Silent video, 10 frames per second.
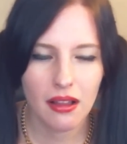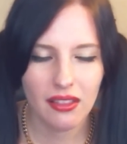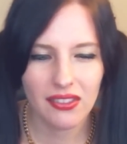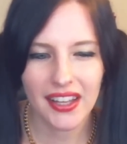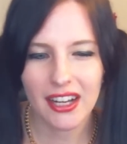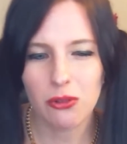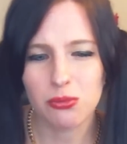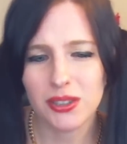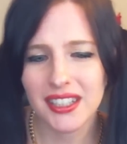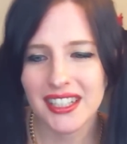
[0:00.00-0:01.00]
Like a
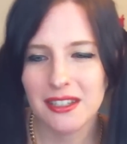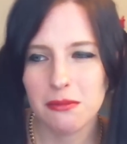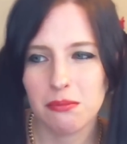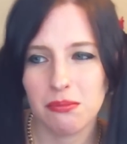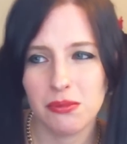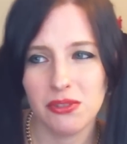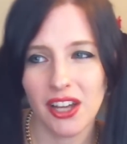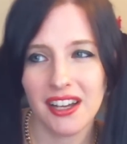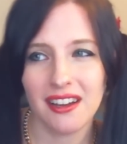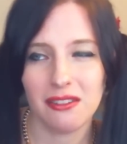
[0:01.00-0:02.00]
really
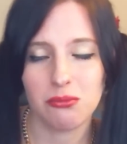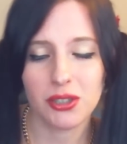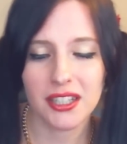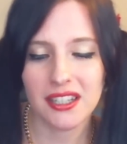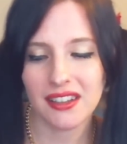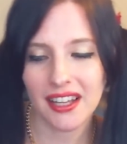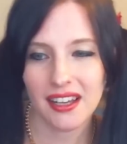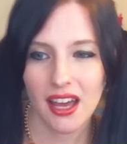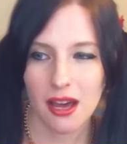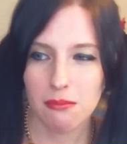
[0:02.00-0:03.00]

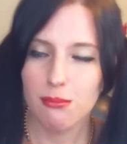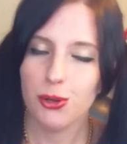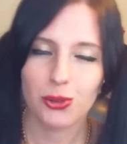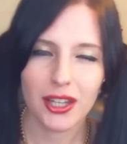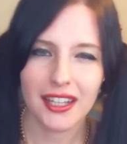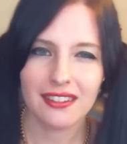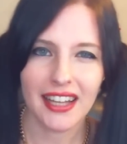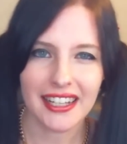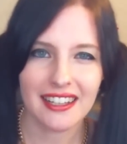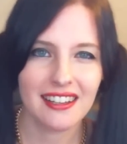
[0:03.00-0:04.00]
like moonlit
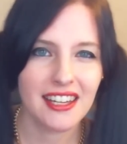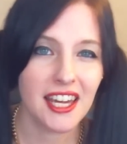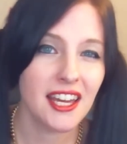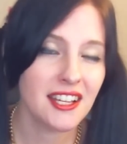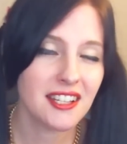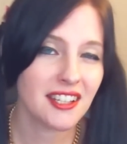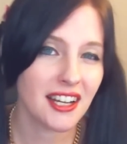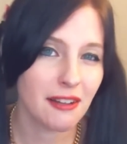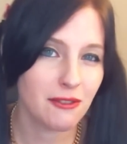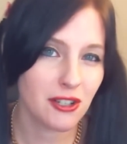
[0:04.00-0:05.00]
like kiss,
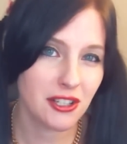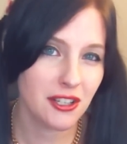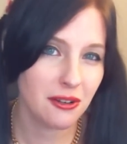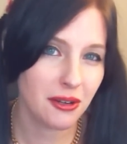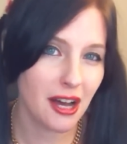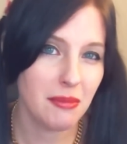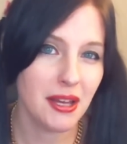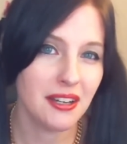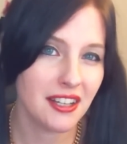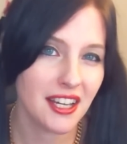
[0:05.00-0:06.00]
like if Tuxedo
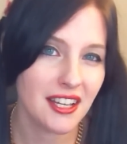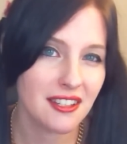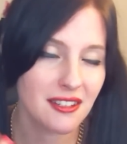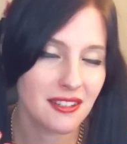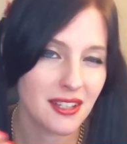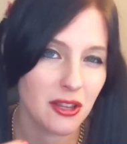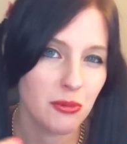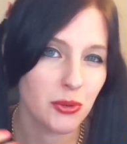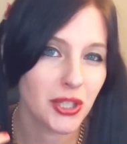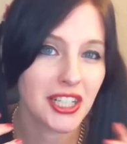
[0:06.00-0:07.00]
Kamen kissed Sailor
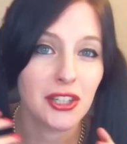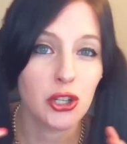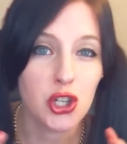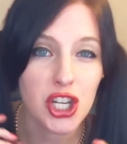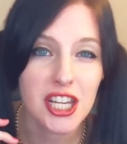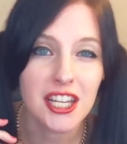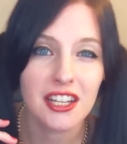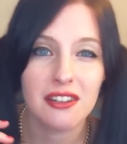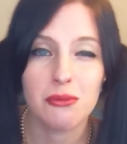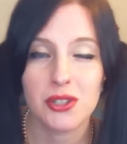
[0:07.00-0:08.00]
Moon like on the cheek
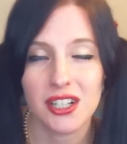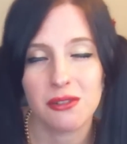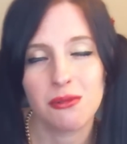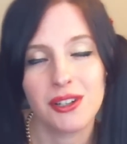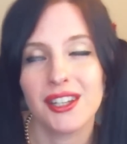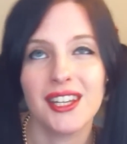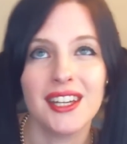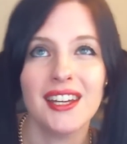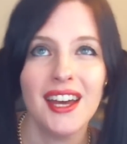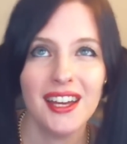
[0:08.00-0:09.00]
and it was like
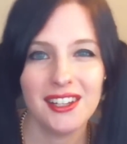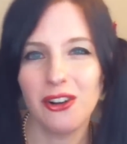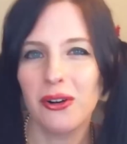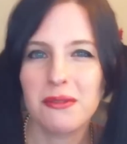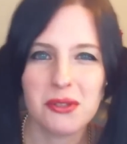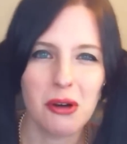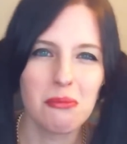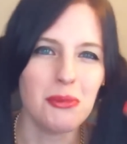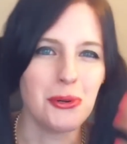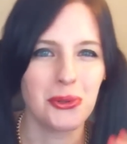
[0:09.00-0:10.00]
really, you know, it was all
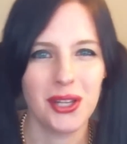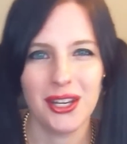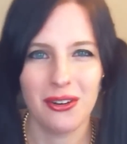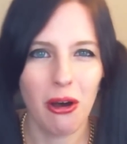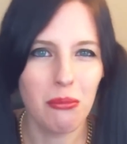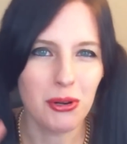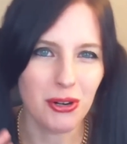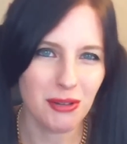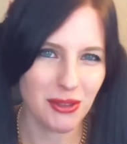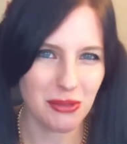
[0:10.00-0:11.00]
moonlit and all
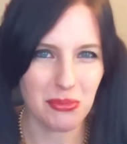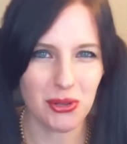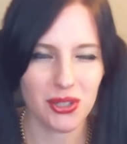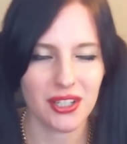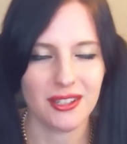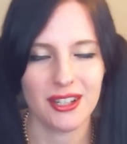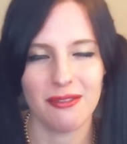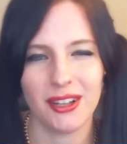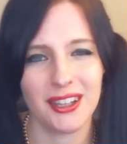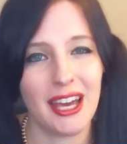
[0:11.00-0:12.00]
moody with the music and
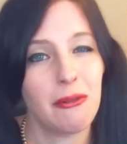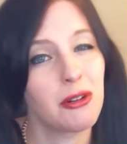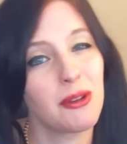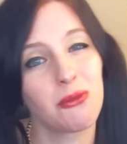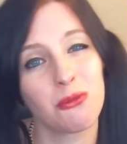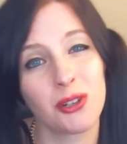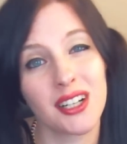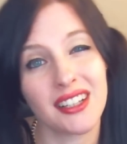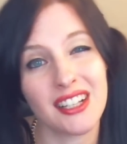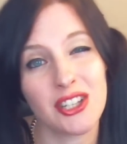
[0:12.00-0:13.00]
stuff, like that would have been
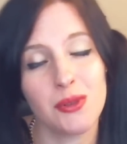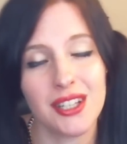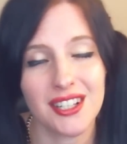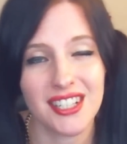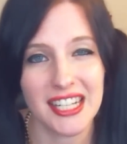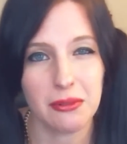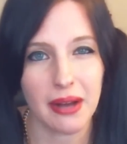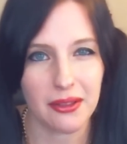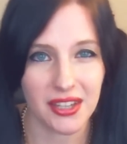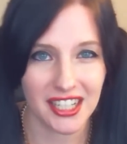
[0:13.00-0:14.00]
really sweet to see,
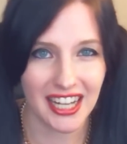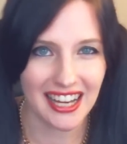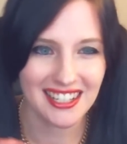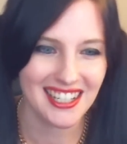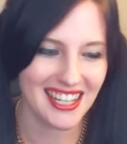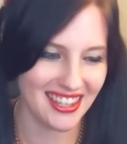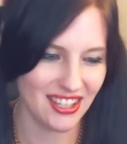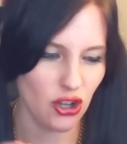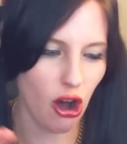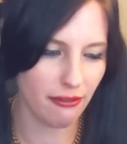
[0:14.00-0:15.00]
rather than kind of seeing
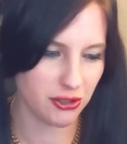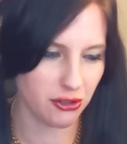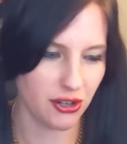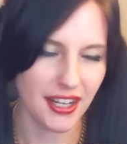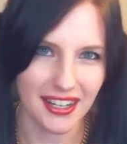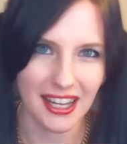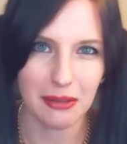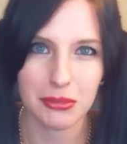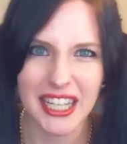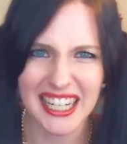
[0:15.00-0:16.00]
this off screen,
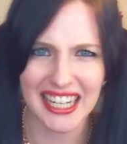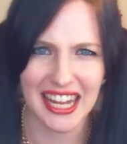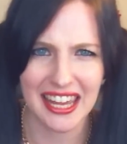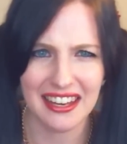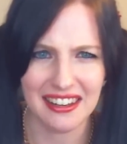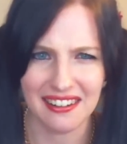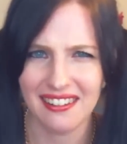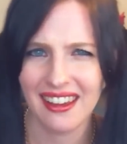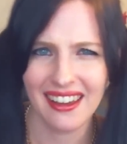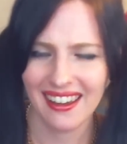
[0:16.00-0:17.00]
him leaning in
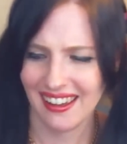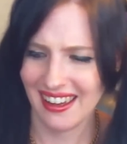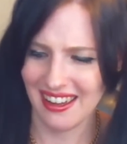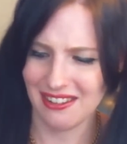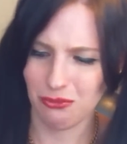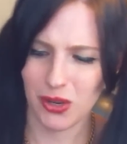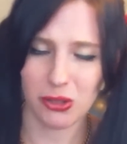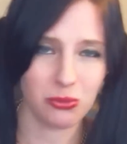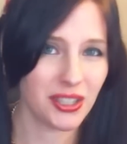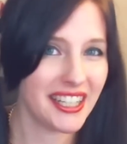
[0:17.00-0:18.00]
and we
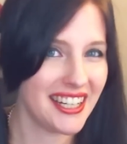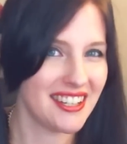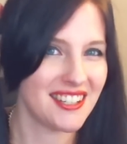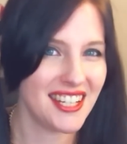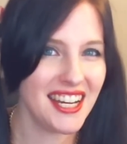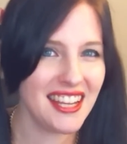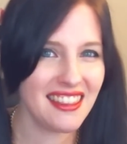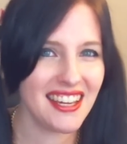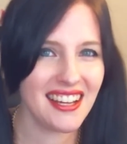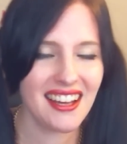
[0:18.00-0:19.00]
don't really get to see
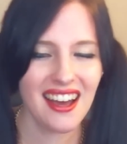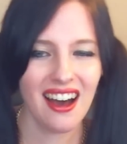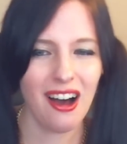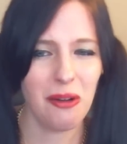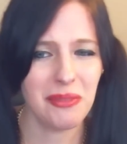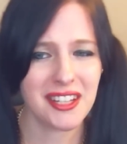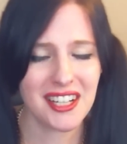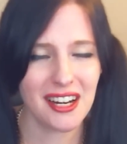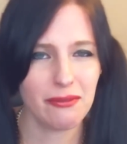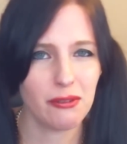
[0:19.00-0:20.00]
anything. That's
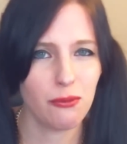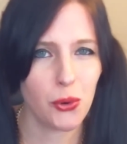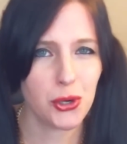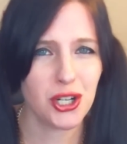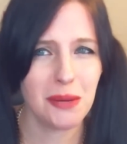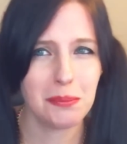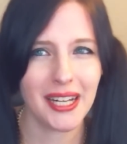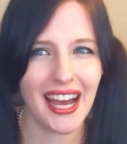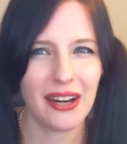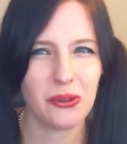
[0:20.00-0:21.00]
kind of unfortunate, but
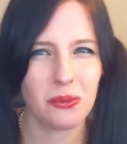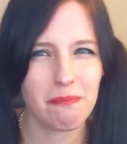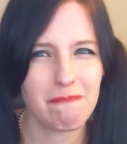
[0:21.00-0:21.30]
I don't